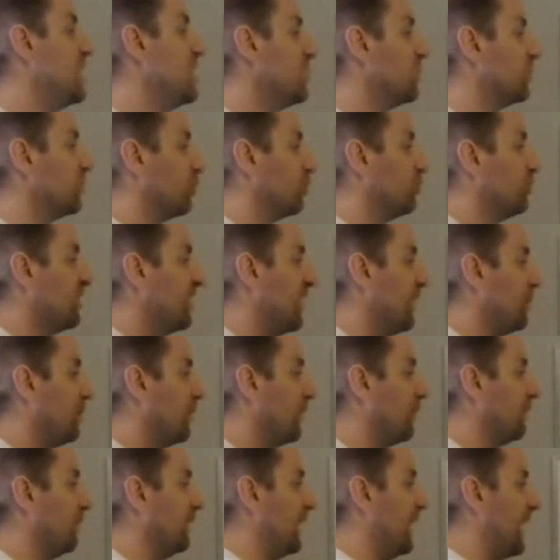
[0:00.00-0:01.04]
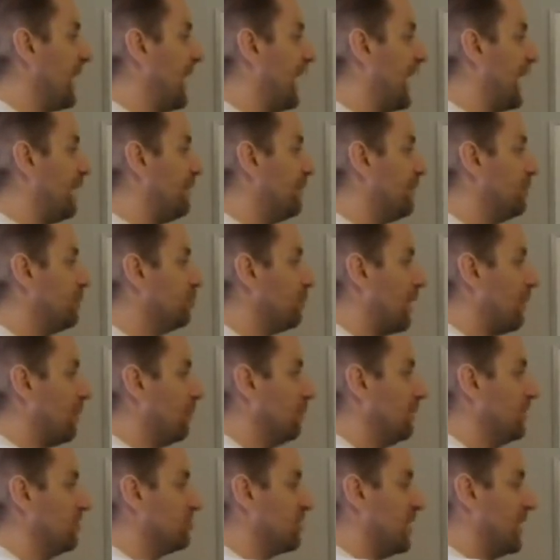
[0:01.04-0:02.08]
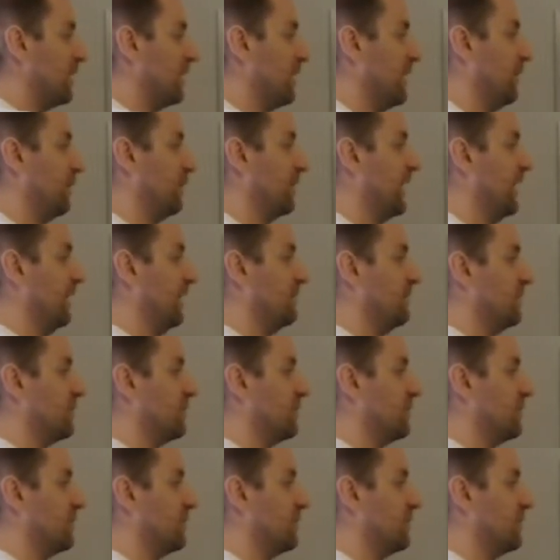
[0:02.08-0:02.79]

So typically, I would probably try to get this